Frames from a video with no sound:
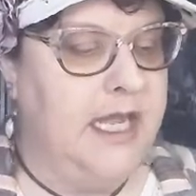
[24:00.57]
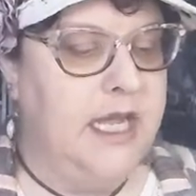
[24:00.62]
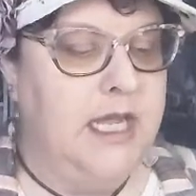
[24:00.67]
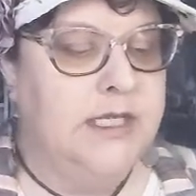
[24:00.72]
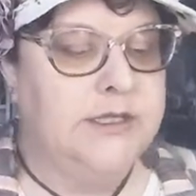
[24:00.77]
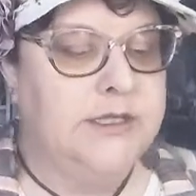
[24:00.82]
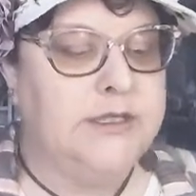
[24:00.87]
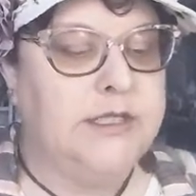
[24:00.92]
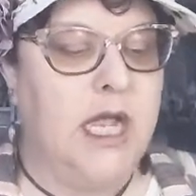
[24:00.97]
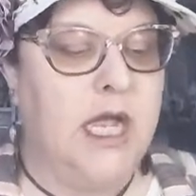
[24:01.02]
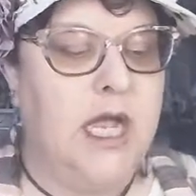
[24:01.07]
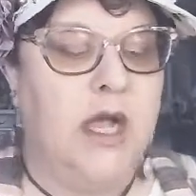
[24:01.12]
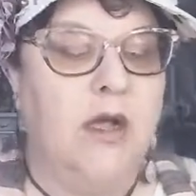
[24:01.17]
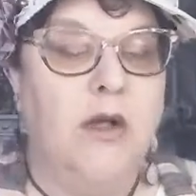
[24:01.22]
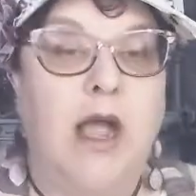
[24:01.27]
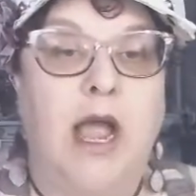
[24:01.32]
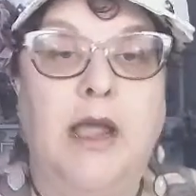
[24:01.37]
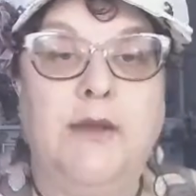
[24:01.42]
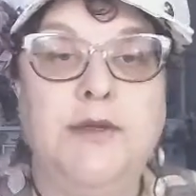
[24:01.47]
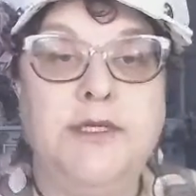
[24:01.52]
So
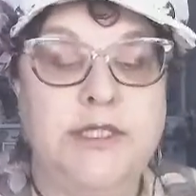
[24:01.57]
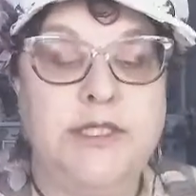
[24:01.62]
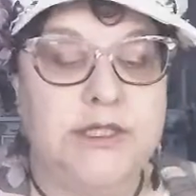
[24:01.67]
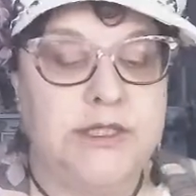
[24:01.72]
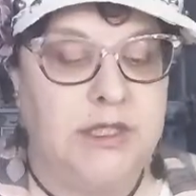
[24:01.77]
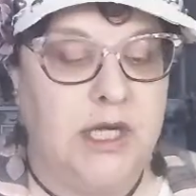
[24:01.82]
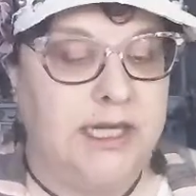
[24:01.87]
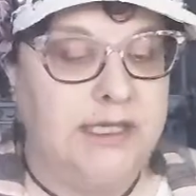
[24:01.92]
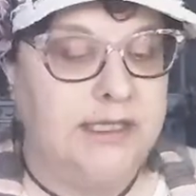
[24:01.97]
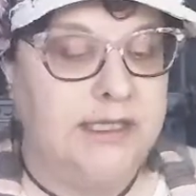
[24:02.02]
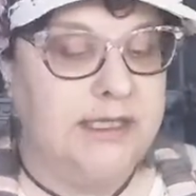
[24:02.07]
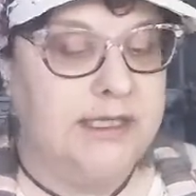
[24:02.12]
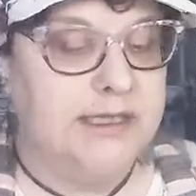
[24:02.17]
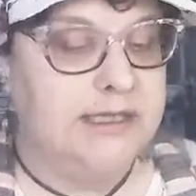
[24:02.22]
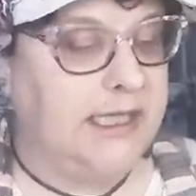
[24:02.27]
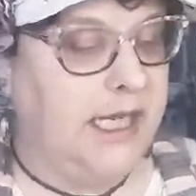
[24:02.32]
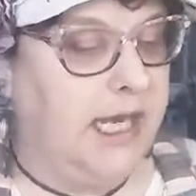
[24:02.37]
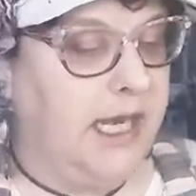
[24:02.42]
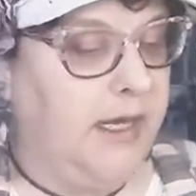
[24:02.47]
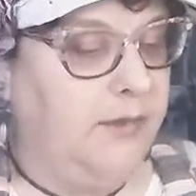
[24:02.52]
I was just trying to
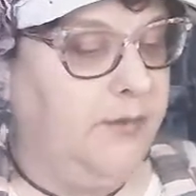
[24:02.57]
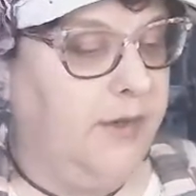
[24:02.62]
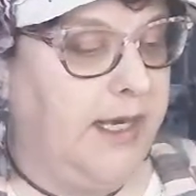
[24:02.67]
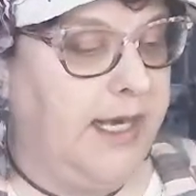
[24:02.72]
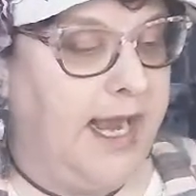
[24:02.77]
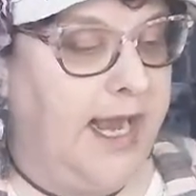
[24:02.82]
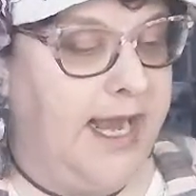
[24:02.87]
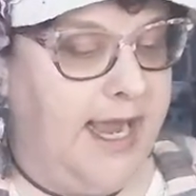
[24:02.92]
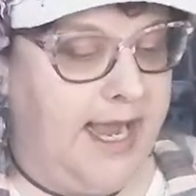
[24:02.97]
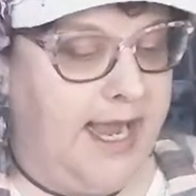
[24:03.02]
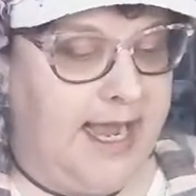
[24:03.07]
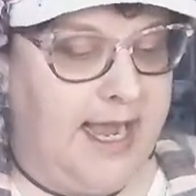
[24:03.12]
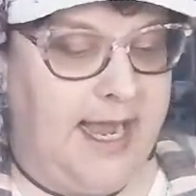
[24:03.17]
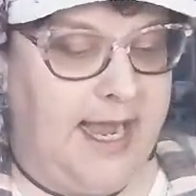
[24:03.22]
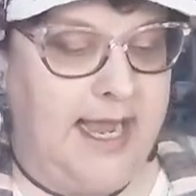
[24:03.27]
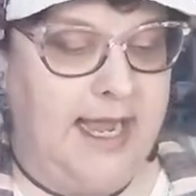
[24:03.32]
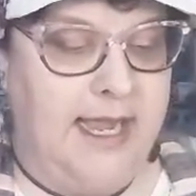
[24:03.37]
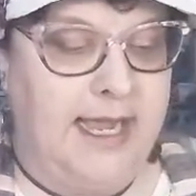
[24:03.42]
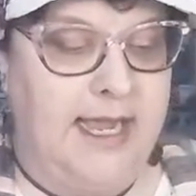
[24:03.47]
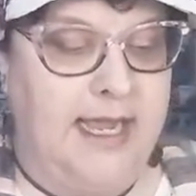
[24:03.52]
decide what I
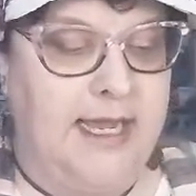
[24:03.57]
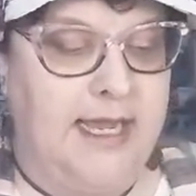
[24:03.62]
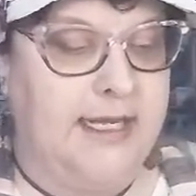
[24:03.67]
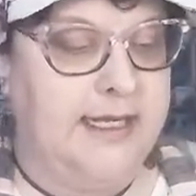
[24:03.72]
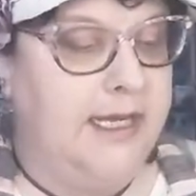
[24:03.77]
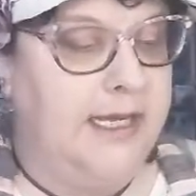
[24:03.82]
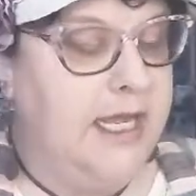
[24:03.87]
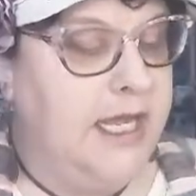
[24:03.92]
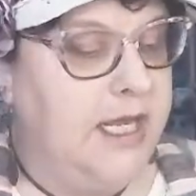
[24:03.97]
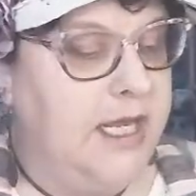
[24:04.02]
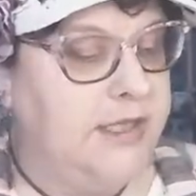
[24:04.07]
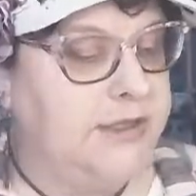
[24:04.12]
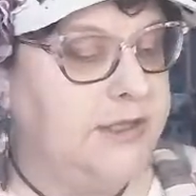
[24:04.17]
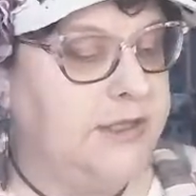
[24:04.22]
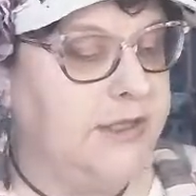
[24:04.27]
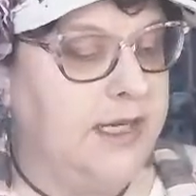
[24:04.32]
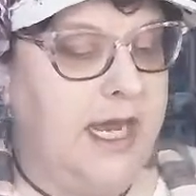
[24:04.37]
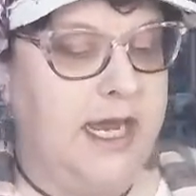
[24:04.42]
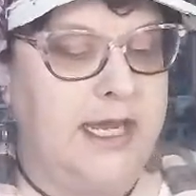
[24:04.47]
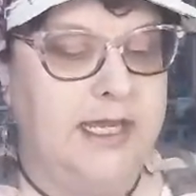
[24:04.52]
had so
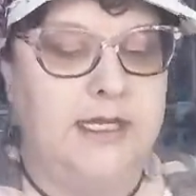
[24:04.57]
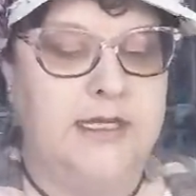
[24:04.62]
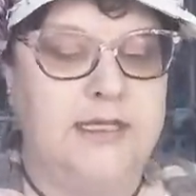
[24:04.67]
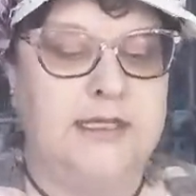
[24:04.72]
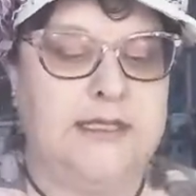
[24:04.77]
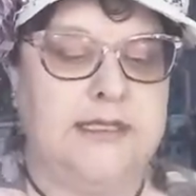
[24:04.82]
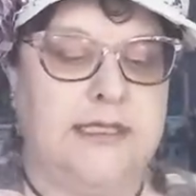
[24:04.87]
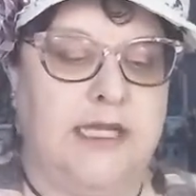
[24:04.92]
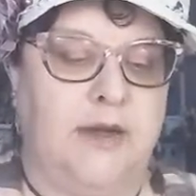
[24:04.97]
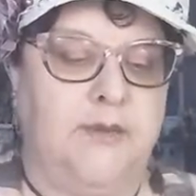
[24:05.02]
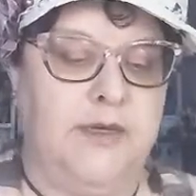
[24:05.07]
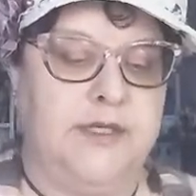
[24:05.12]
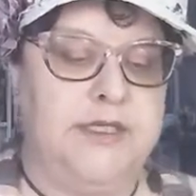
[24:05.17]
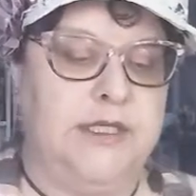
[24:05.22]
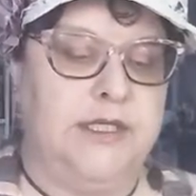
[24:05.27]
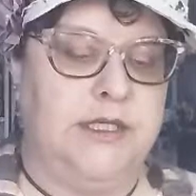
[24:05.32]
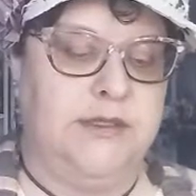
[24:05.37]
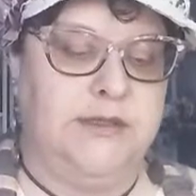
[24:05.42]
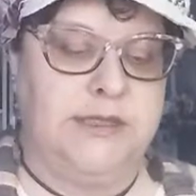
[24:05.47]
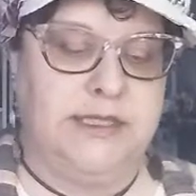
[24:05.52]
that I could decide what
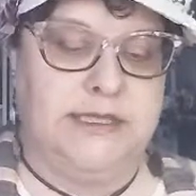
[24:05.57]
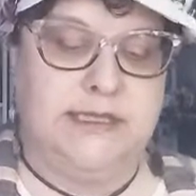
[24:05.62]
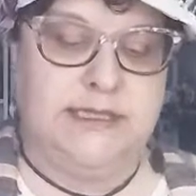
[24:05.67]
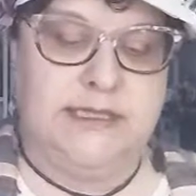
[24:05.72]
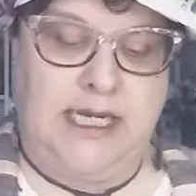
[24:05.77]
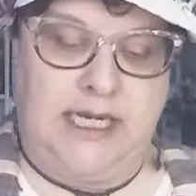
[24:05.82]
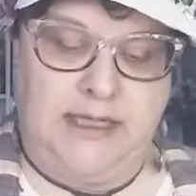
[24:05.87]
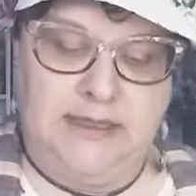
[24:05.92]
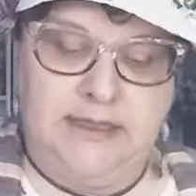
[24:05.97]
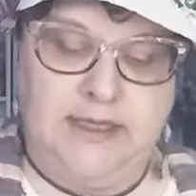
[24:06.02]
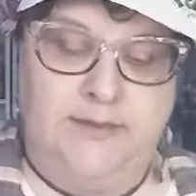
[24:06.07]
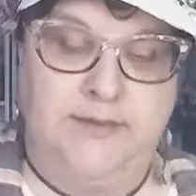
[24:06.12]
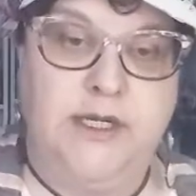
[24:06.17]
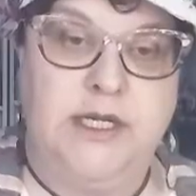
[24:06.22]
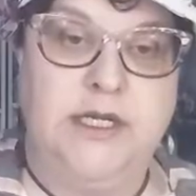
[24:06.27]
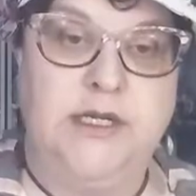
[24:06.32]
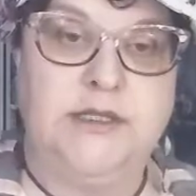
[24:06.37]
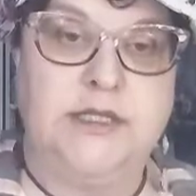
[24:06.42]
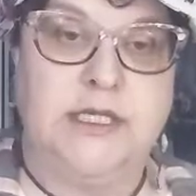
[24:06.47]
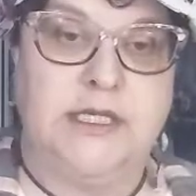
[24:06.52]
to use inside. Because I'm going
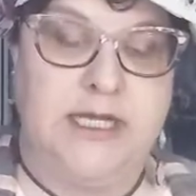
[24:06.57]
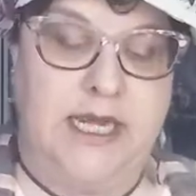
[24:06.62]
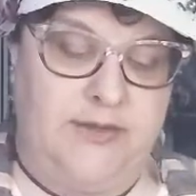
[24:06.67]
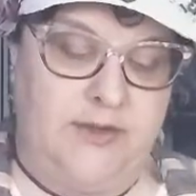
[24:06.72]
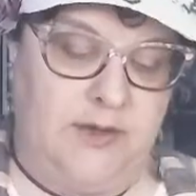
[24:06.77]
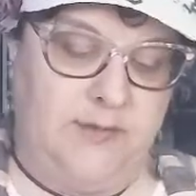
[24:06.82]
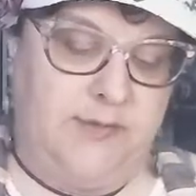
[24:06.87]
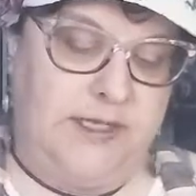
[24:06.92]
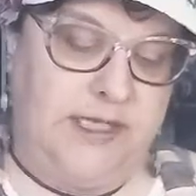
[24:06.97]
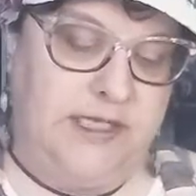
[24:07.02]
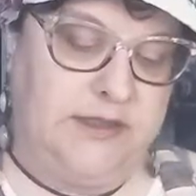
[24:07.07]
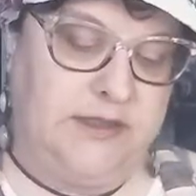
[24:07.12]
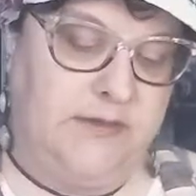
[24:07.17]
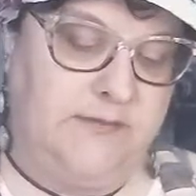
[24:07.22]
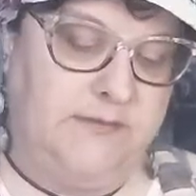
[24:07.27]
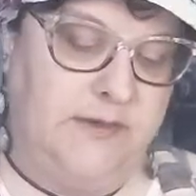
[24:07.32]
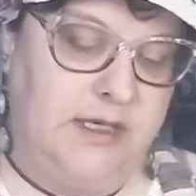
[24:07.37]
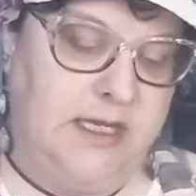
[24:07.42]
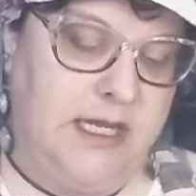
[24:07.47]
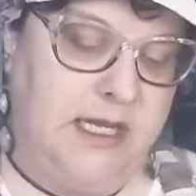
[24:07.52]
to use another piece
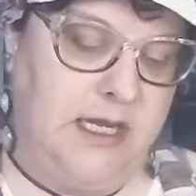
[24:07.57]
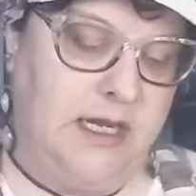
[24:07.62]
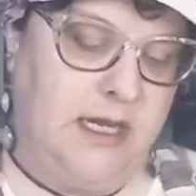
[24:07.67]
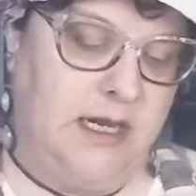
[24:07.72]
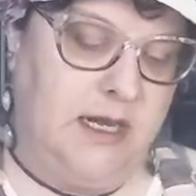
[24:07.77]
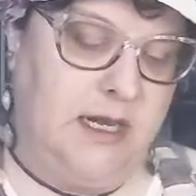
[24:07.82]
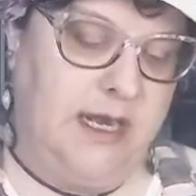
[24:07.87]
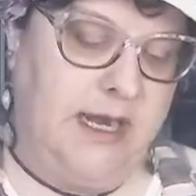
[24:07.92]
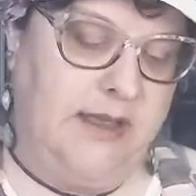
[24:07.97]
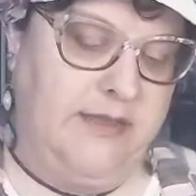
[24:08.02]
over here.